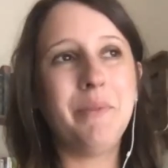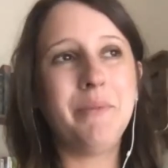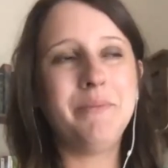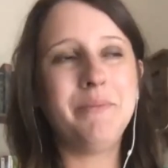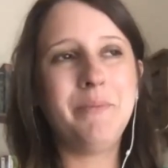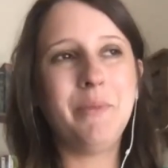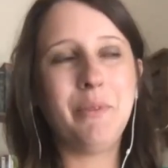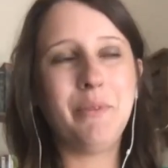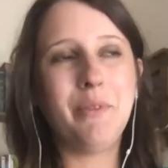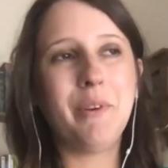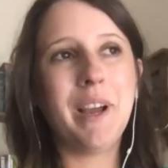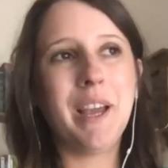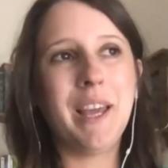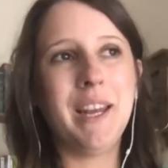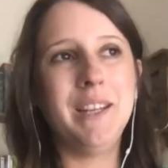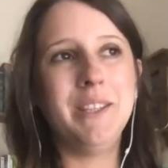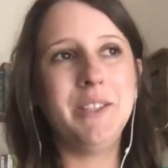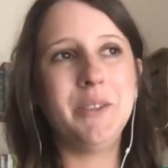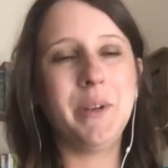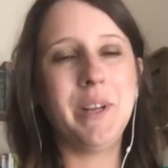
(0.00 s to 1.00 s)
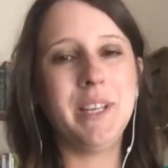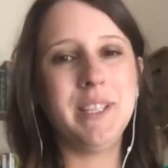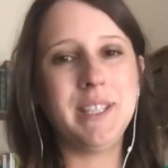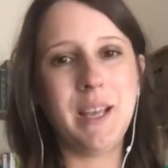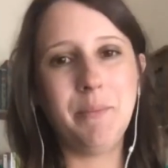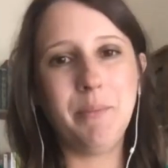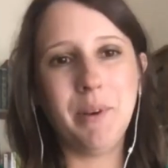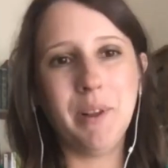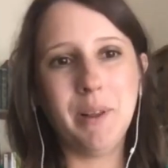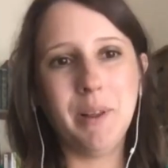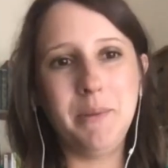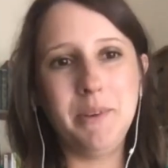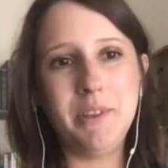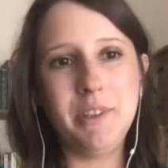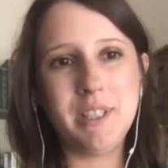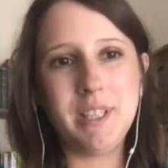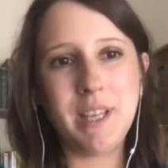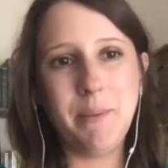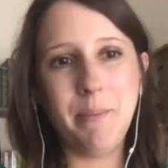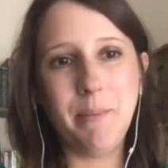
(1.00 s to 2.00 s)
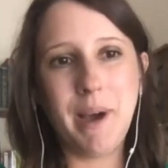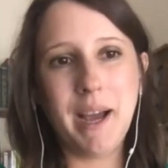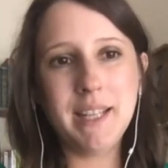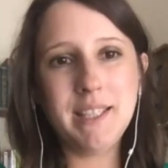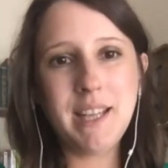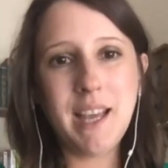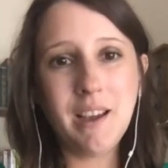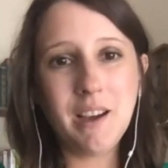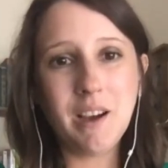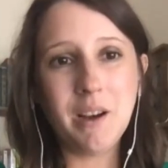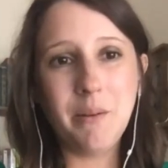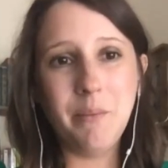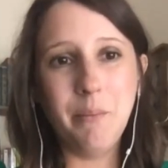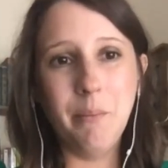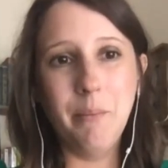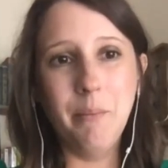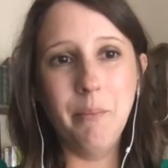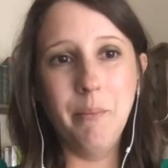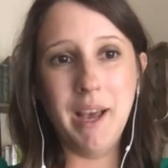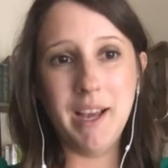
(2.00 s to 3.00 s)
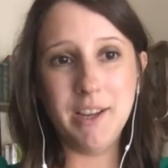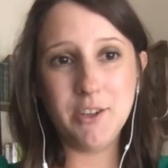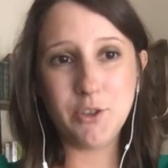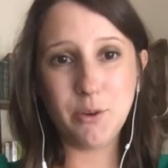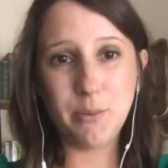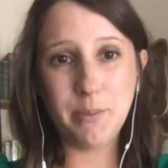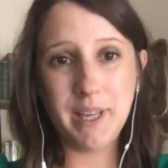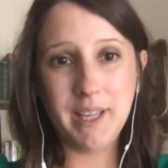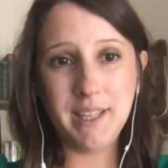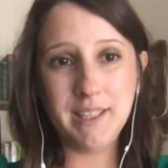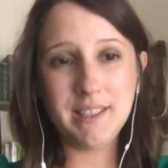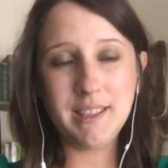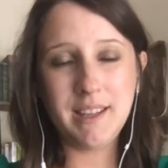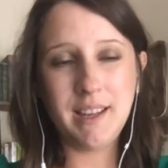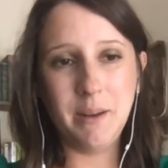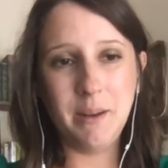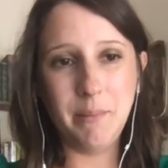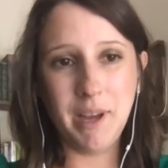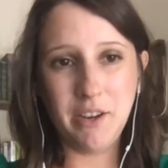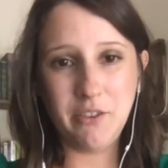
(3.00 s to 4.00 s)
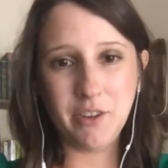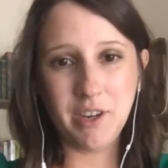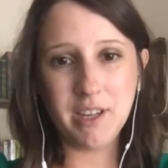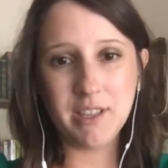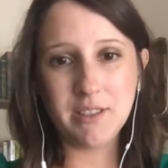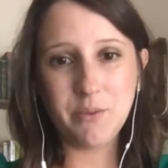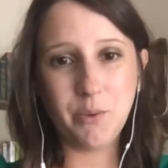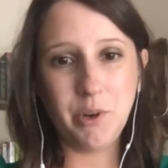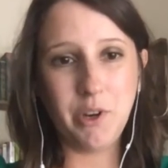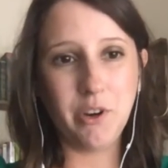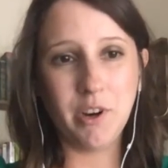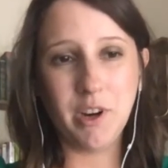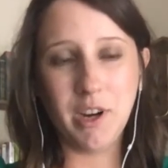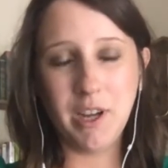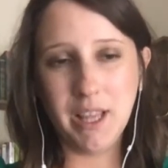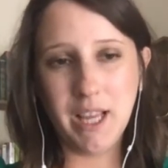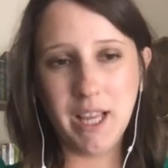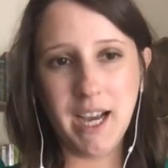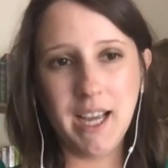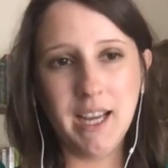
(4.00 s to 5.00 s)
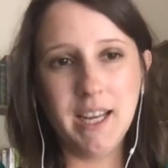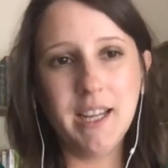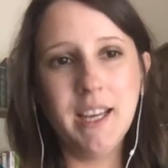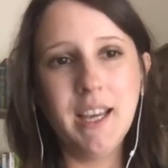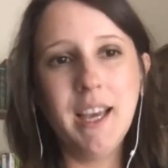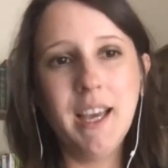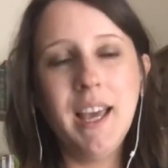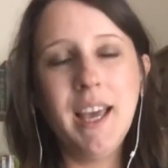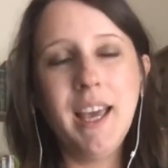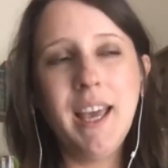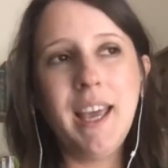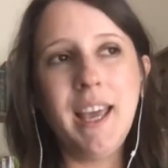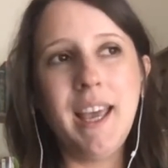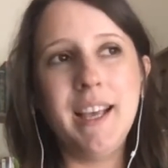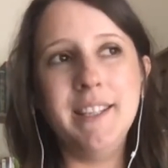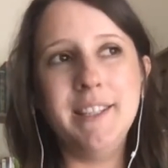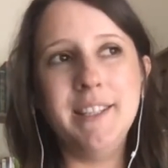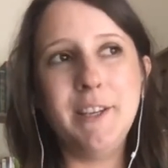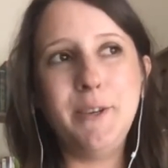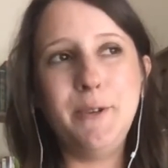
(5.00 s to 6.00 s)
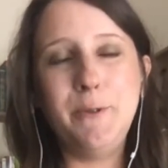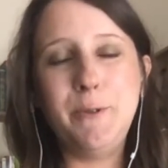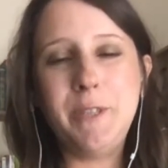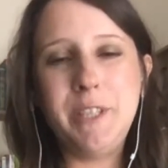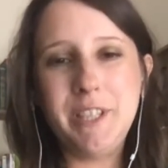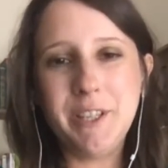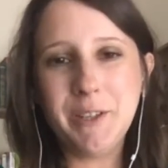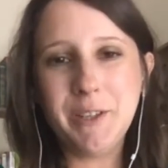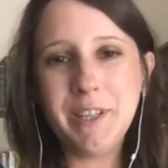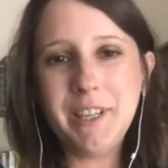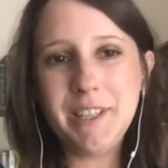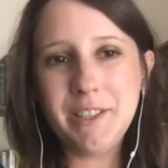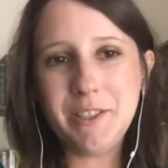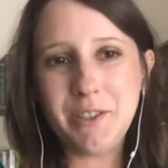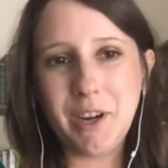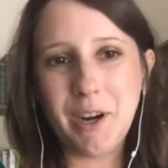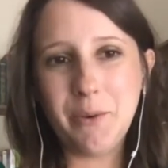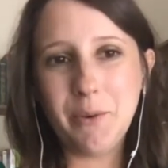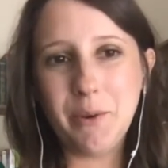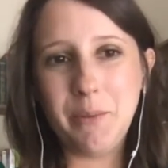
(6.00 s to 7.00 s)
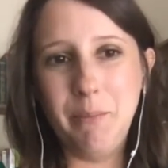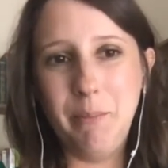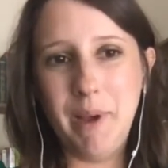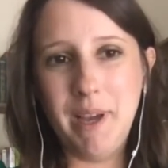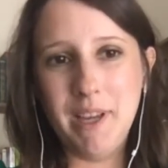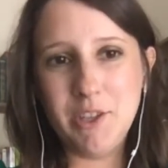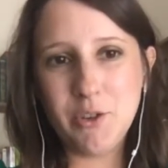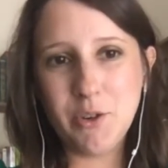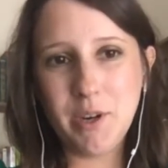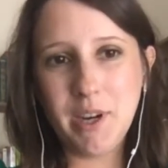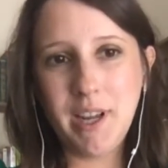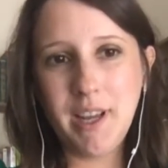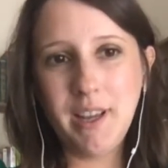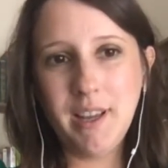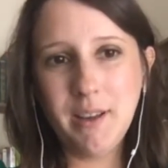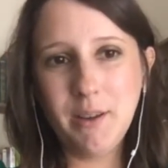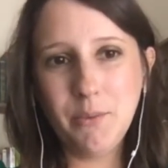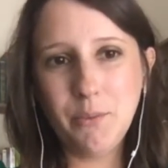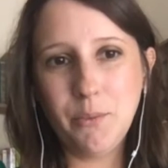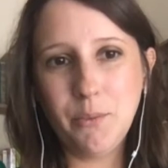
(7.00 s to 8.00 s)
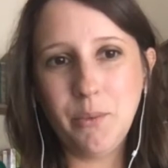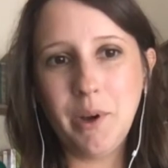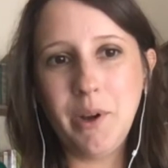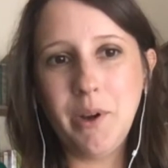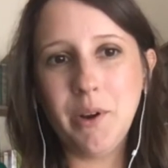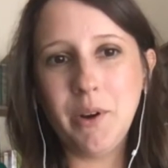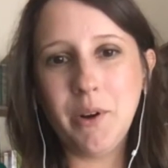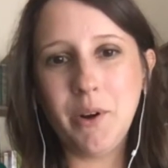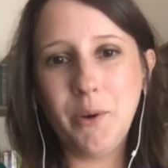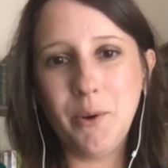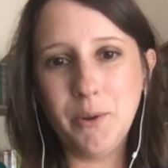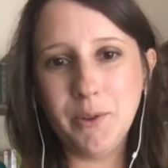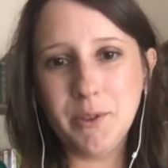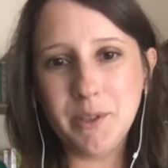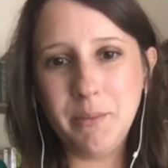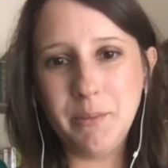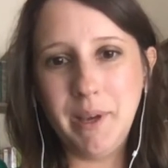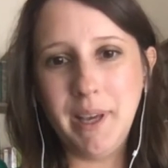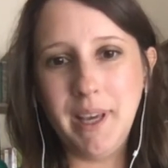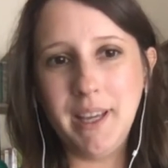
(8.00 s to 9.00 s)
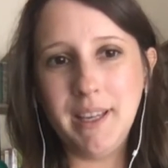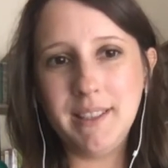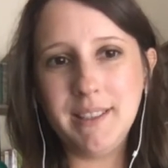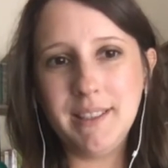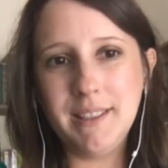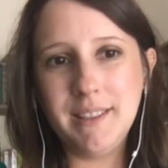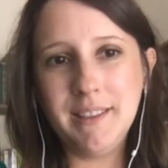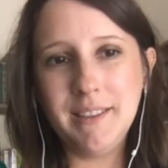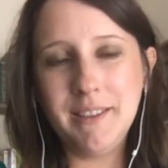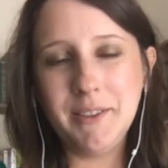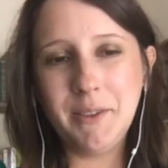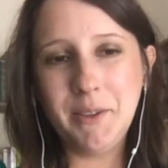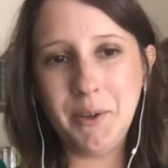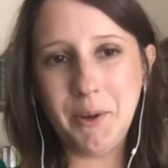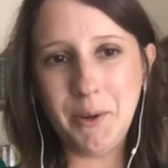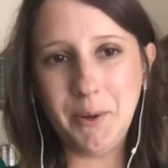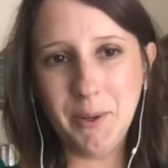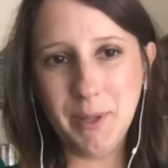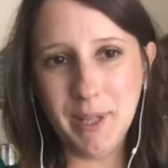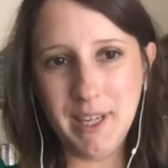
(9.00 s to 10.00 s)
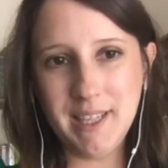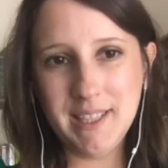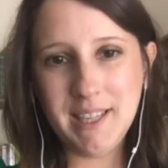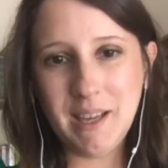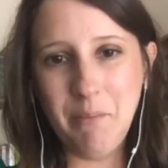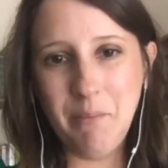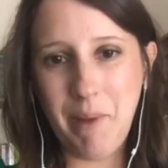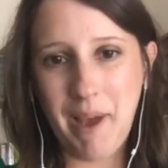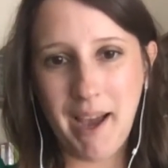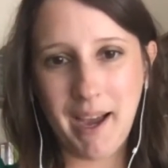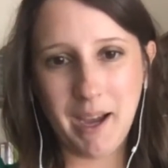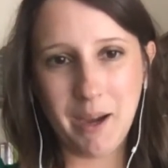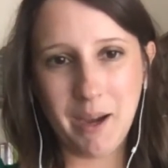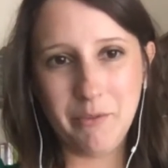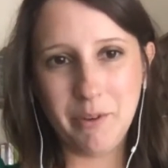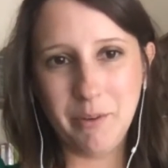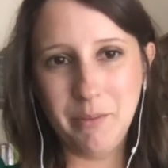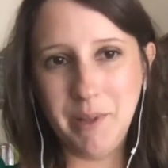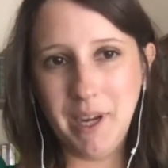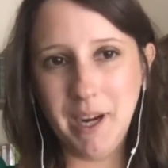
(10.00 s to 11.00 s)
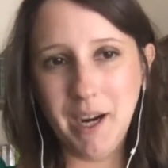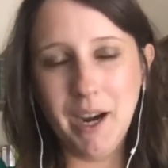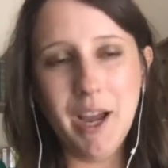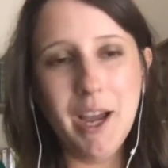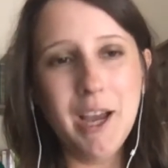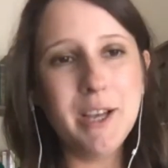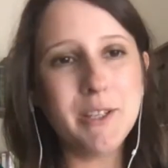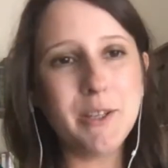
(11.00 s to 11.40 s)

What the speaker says: Before I get into an example, let me just say my take on measurement and metrics when you're online is that you still need to start with measuring what your ultimate goal is and back up from there.